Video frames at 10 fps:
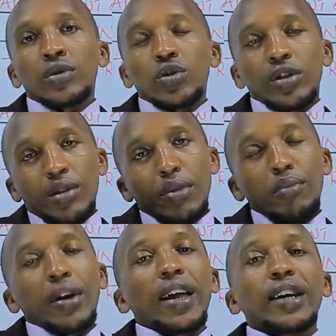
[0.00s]
Should
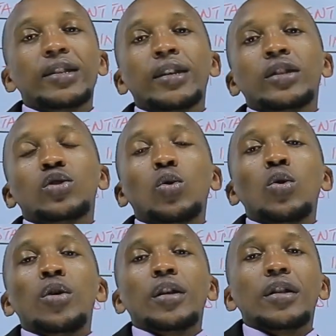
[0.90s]
remember that. So
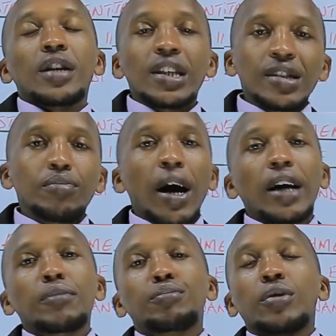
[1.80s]
this
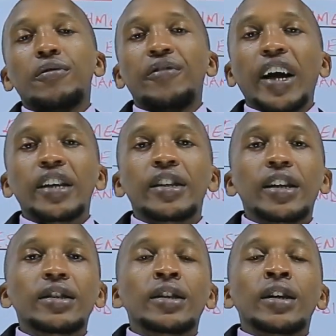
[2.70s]
man
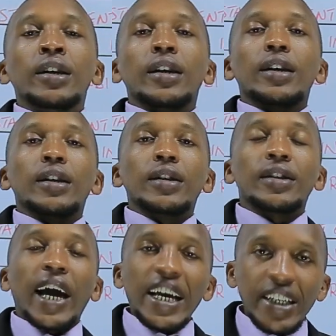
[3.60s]
provided
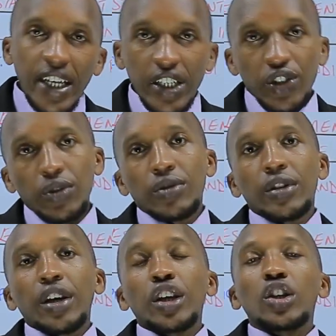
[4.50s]
direction.
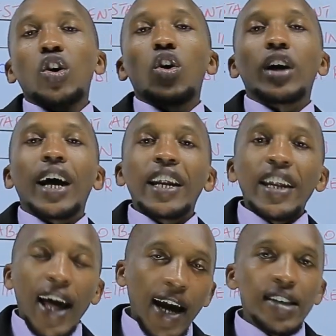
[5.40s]
He
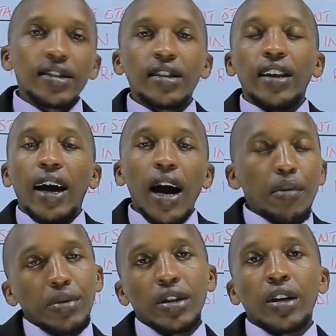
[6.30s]
organized the
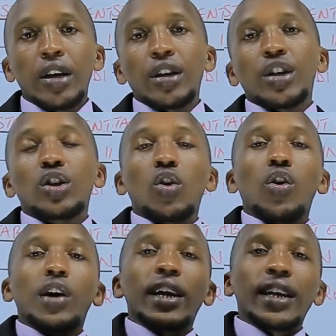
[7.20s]
army. He
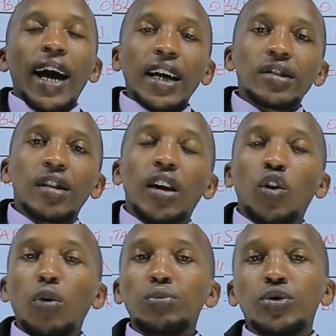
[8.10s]
organized the
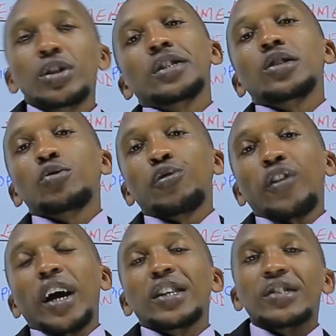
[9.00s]
community to
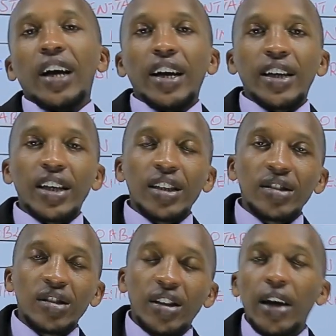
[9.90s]
fight
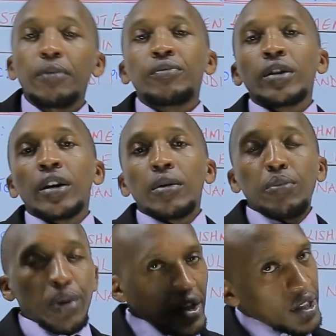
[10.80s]
against the
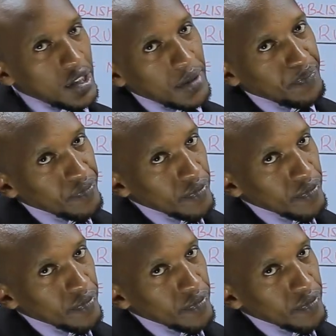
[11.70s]
British.